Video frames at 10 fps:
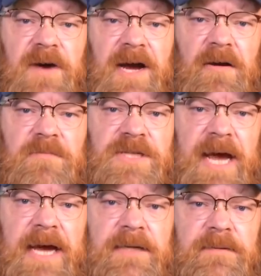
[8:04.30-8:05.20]
Firearms
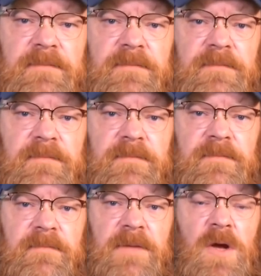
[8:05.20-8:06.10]
Act,
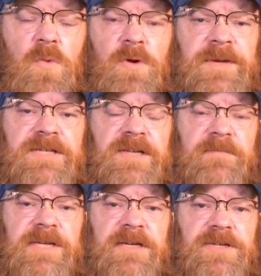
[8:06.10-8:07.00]
would be
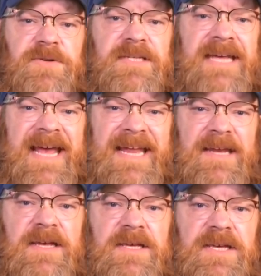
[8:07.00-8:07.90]
subject to
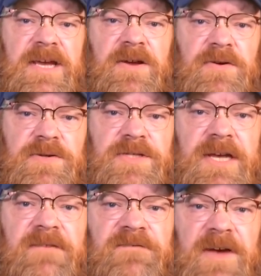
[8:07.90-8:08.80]
10 years
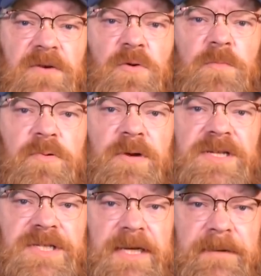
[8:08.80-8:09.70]
in federal
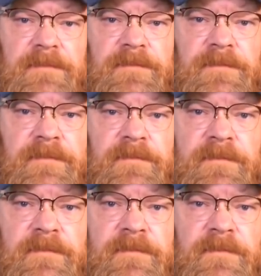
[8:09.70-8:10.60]
prison
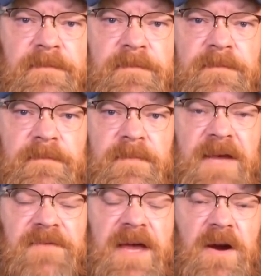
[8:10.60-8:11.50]

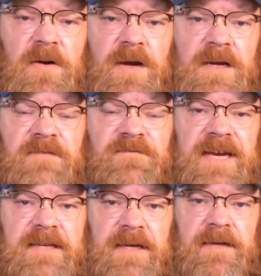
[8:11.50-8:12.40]
if they are
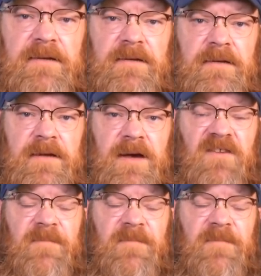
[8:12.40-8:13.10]
convicted of